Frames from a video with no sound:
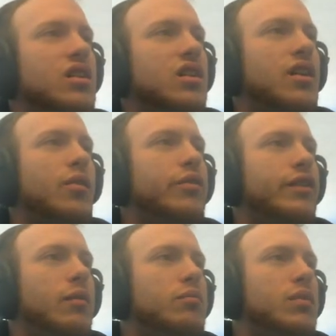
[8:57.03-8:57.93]
We
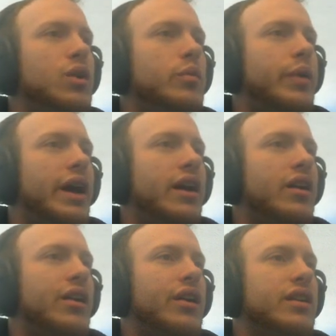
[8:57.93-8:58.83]
fought middle pair
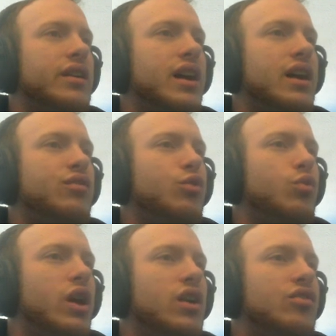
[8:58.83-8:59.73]
on kind of a
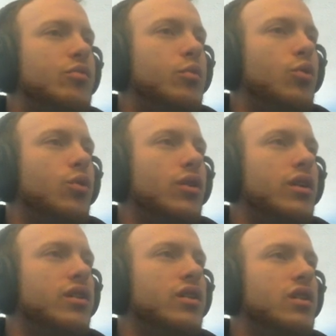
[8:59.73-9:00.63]
wetish
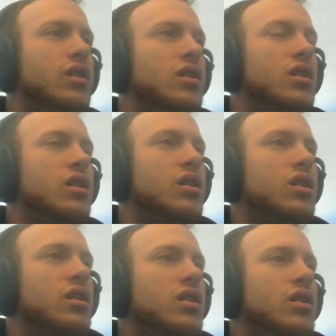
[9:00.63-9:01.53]
board.
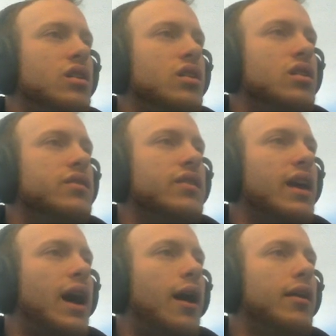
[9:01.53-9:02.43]
So
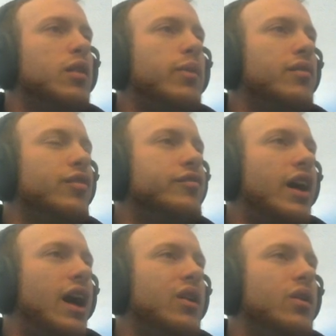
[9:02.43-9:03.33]
yeah, I'm gonna bet for
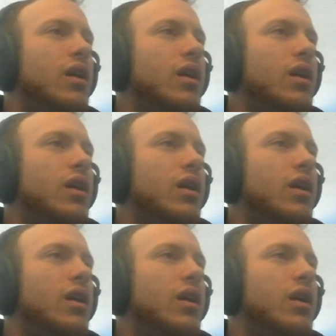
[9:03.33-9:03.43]
value.